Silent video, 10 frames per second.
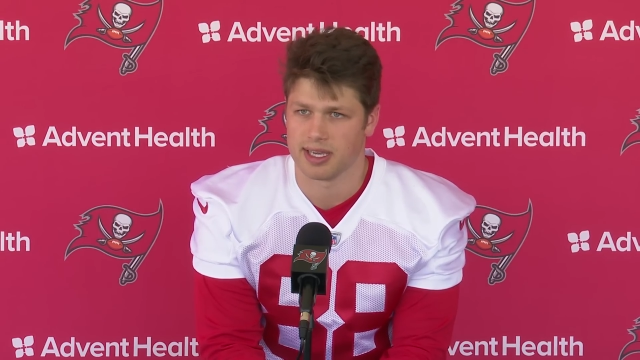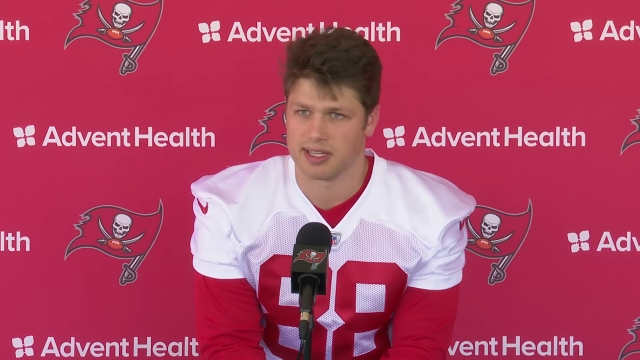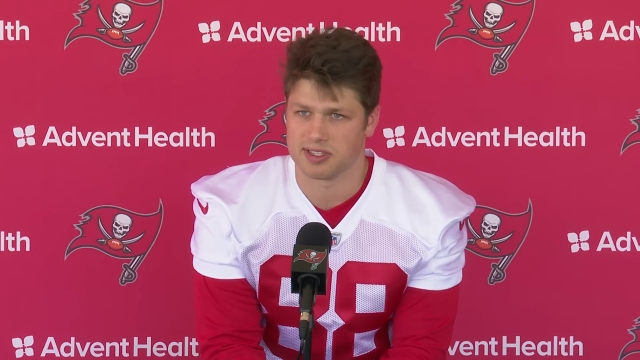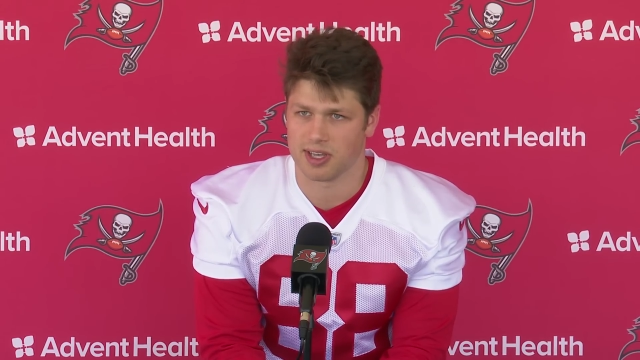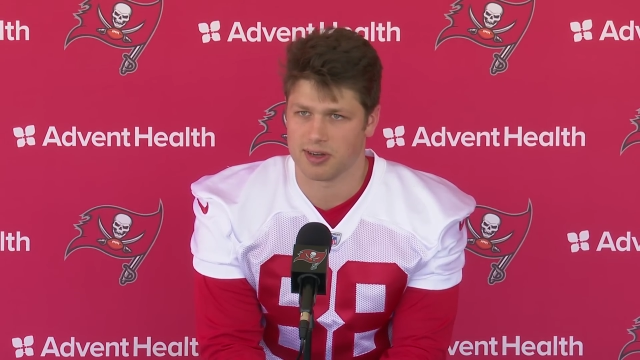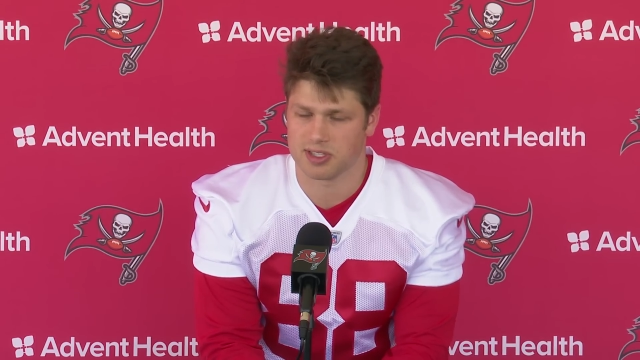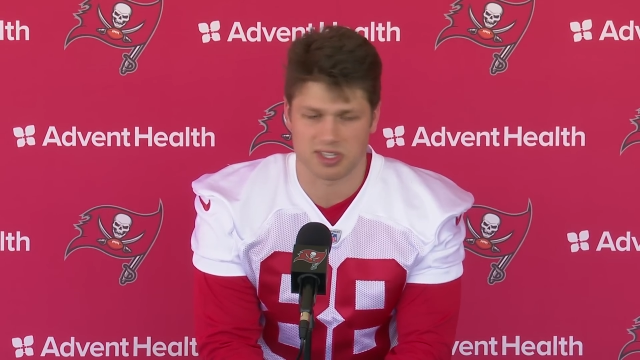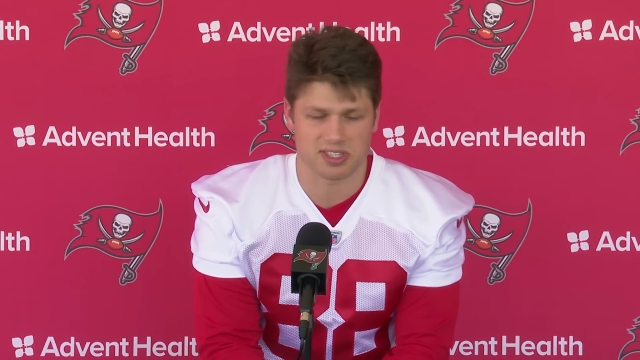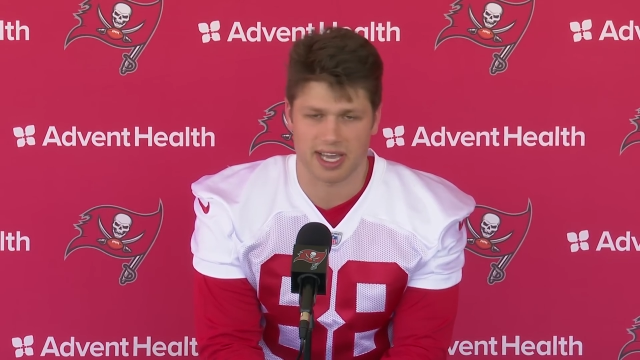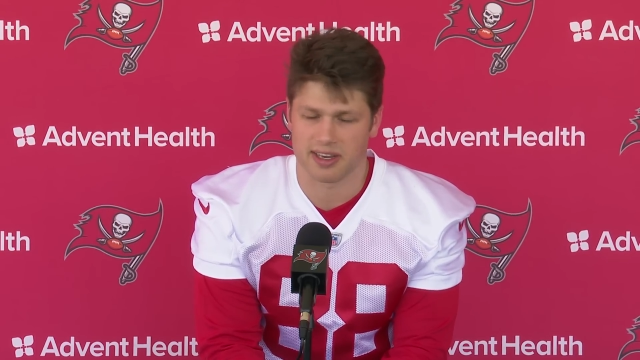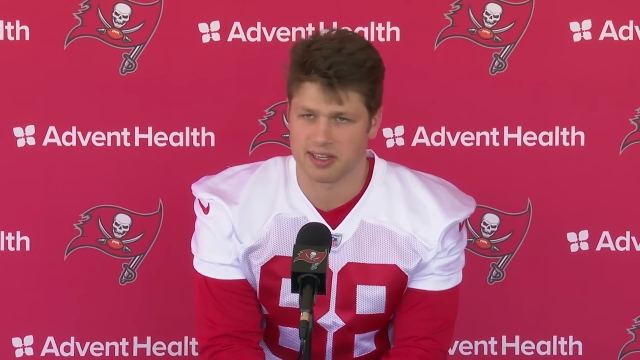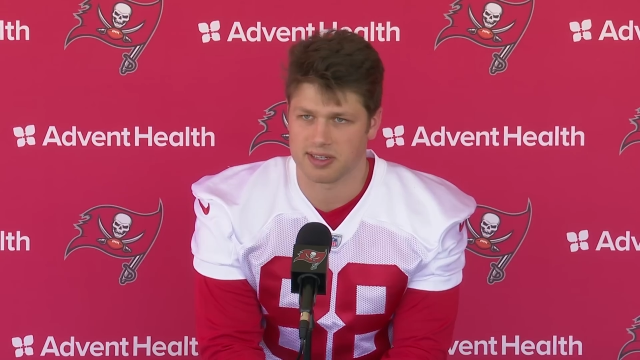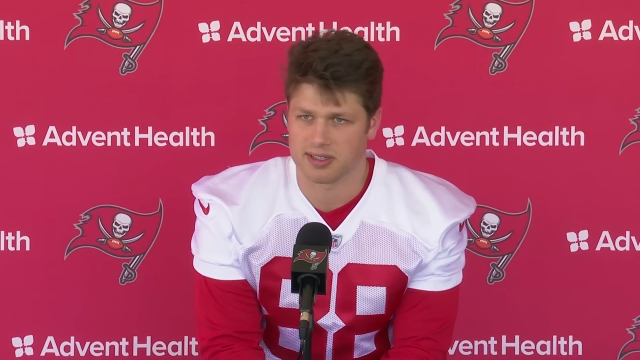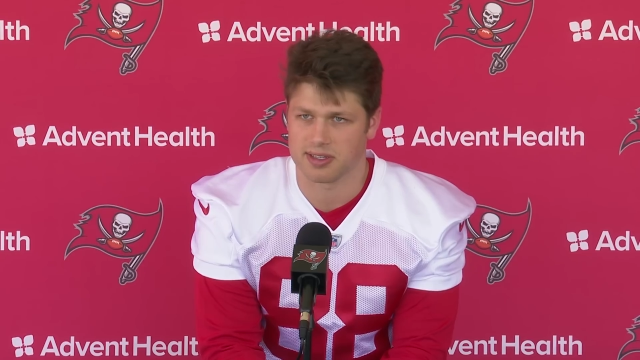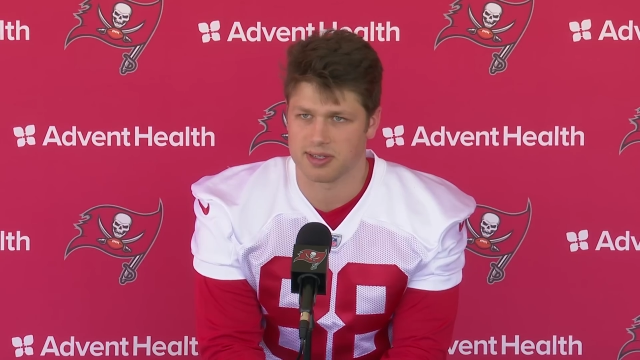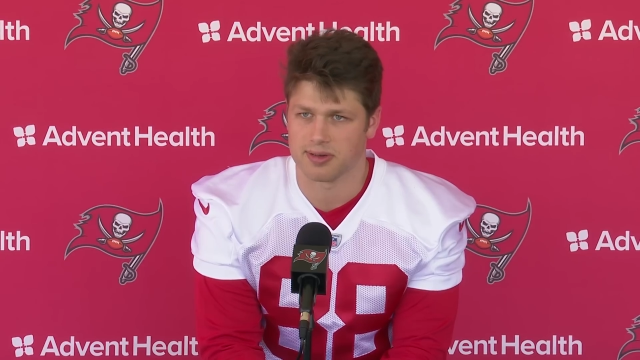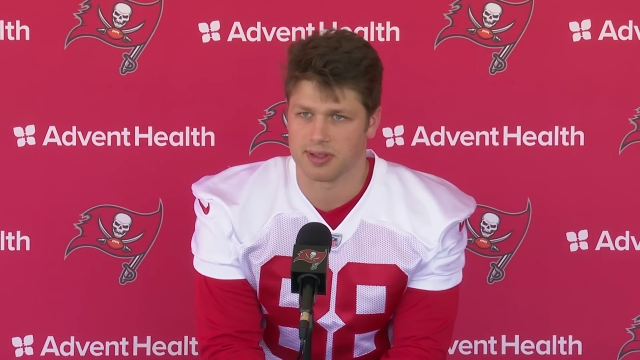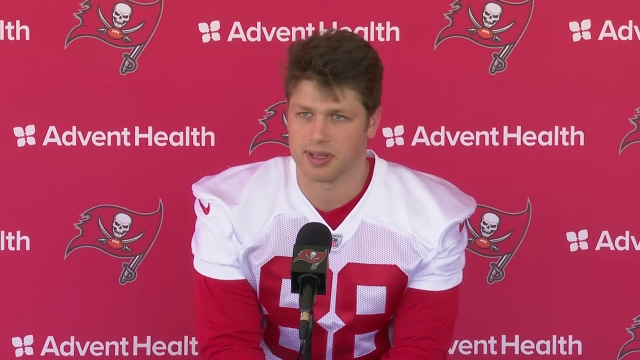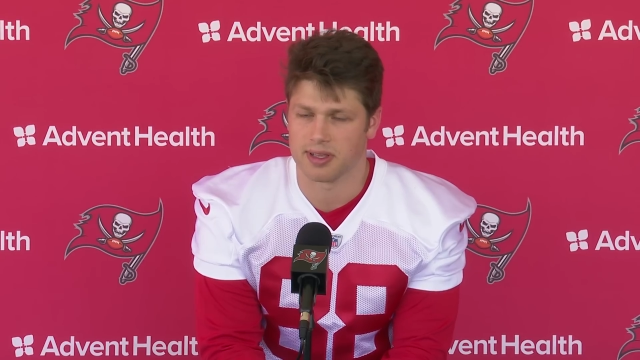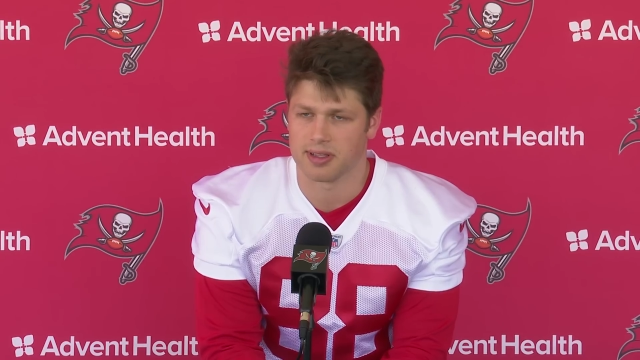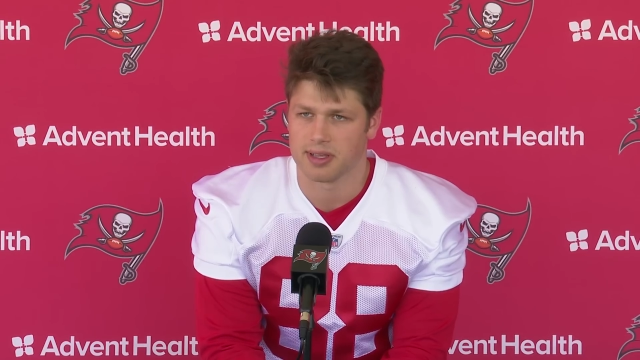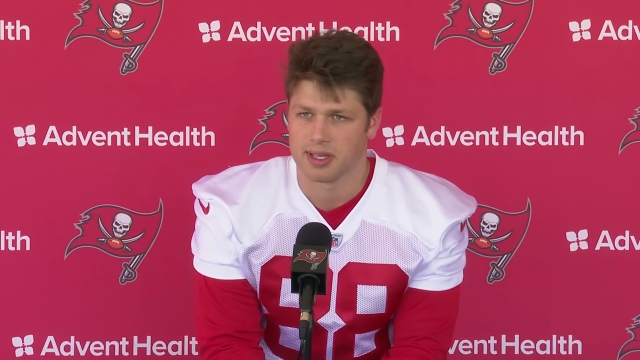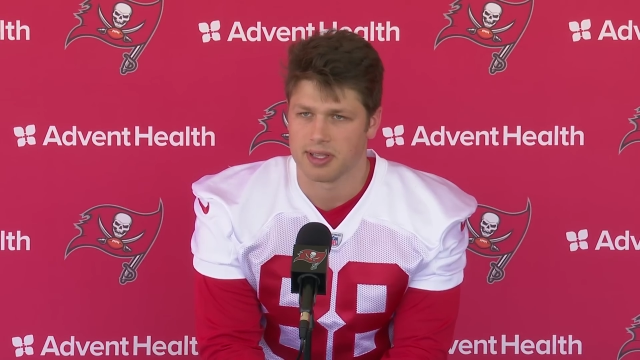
and so it's just kind of doing the